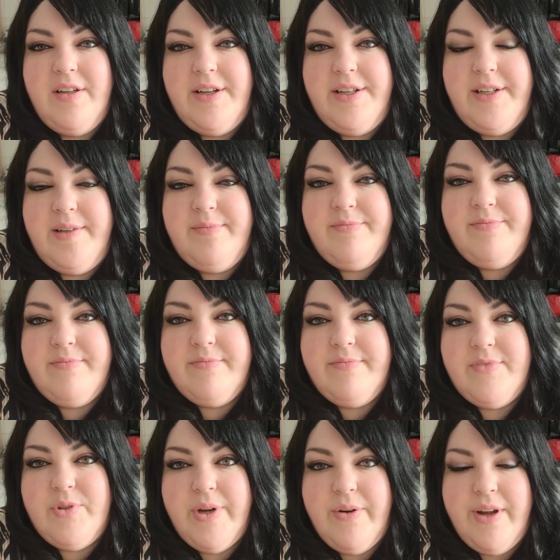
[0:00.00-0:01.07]

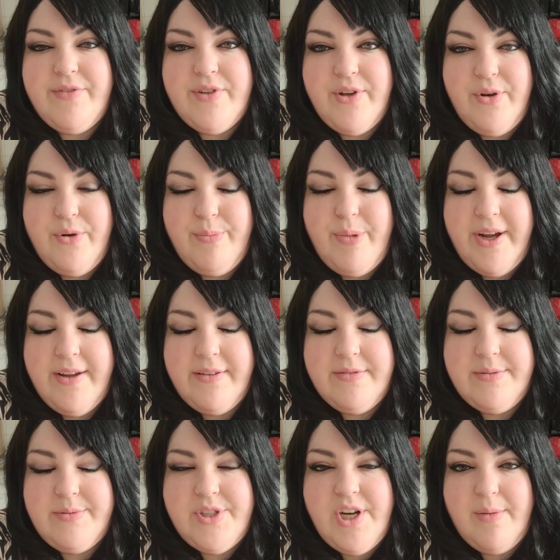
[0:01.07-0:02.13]
so I don't have to go buy
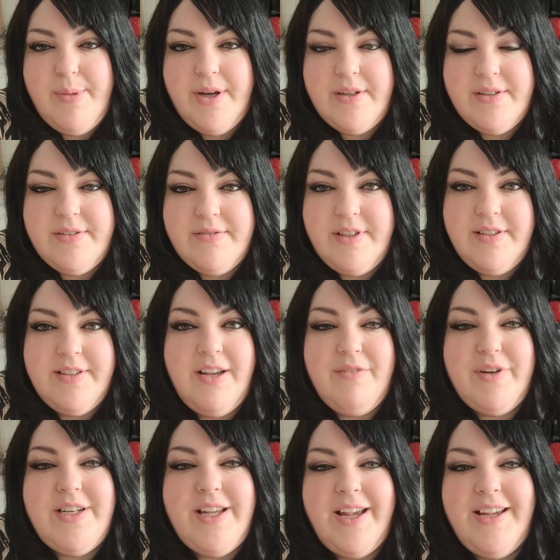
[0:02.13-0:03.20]
Starbucks
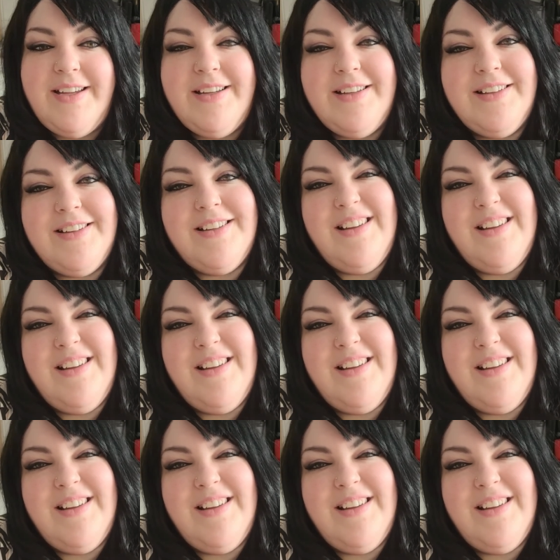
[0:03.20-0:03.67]
every day.